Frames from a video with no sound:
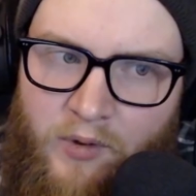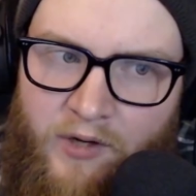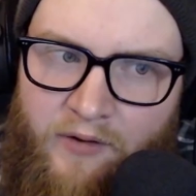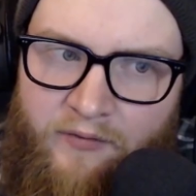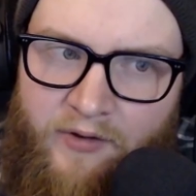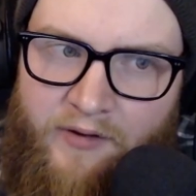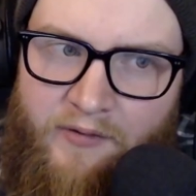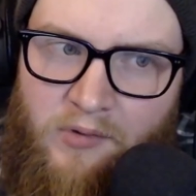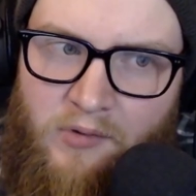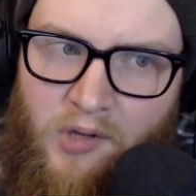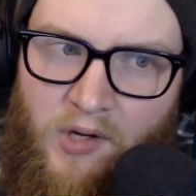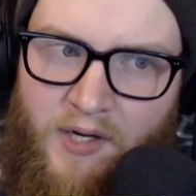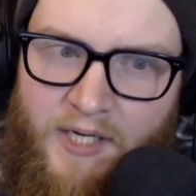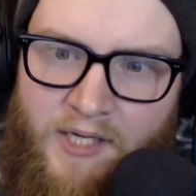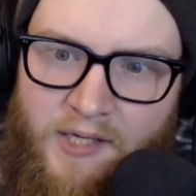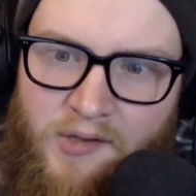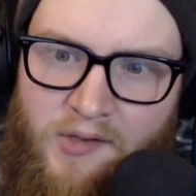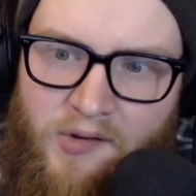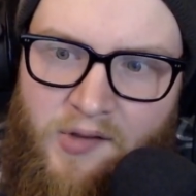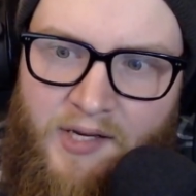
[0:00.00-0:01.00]
Wonder Flavors
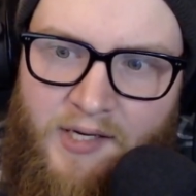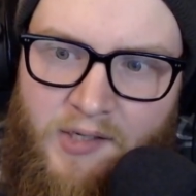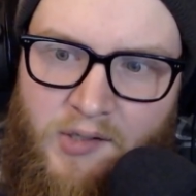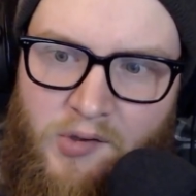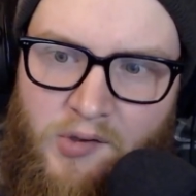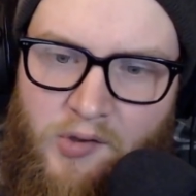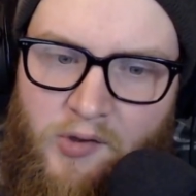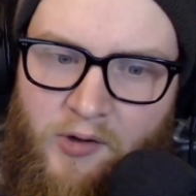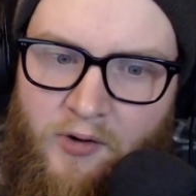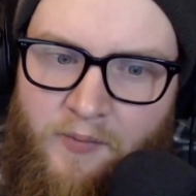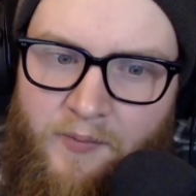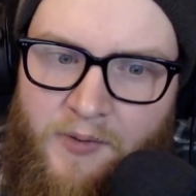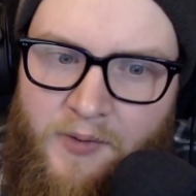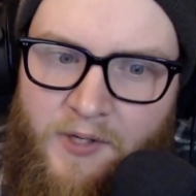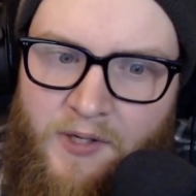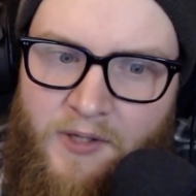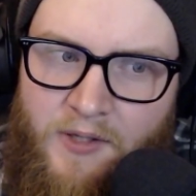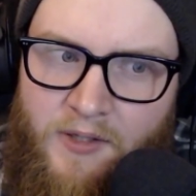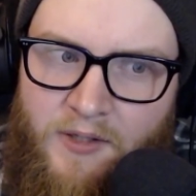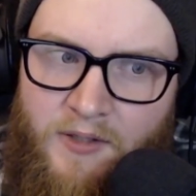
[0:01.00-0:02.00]
honey is kind of
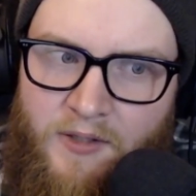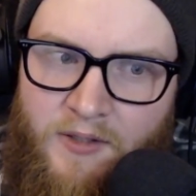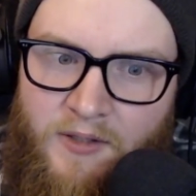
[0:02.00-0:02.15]
syrupy.